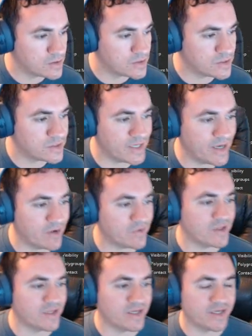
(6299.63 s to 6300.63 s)

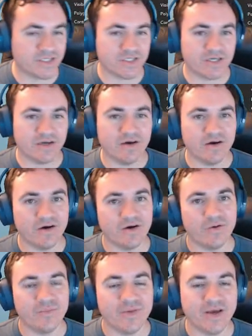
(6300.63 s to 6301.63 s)
sound glitch.
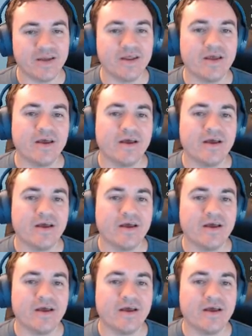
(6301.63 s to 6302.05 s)
Oh man.